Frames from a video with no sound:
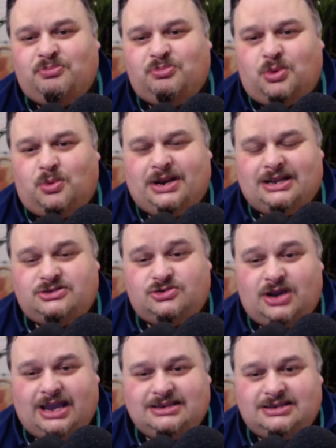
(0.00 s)
But when I
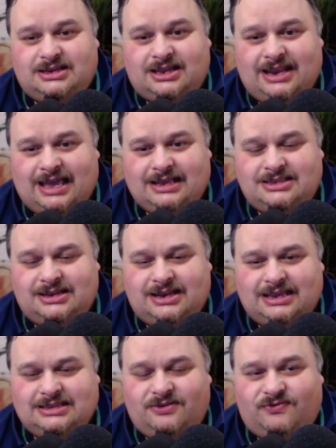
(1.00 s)
tried to connect
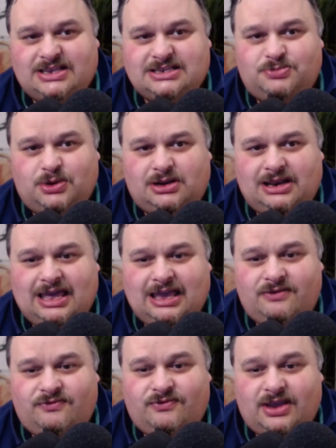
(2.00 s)
tonight to Facebook
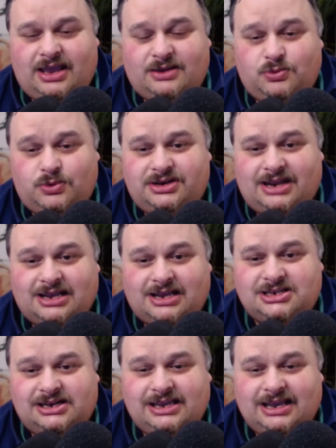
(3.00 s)
Live, it wouldn't
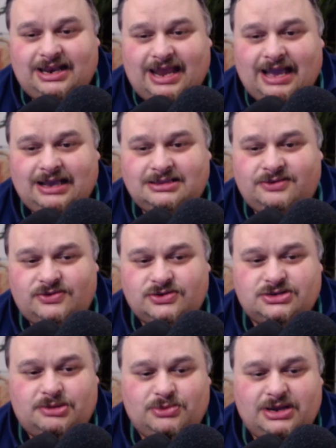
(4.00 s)
actually connect for
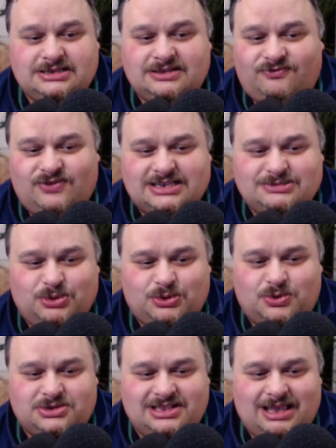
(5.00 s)
some reason. Facebook
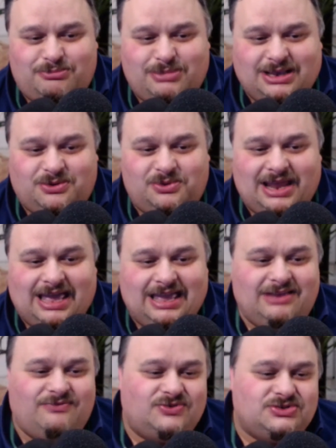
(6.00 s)
wasn't letting me go
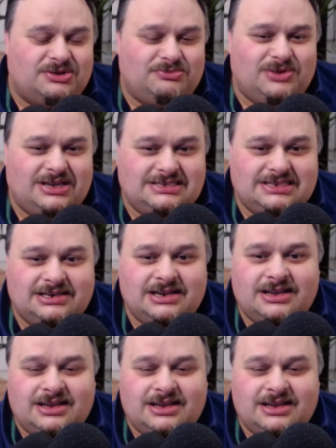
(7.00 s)
live for some reason.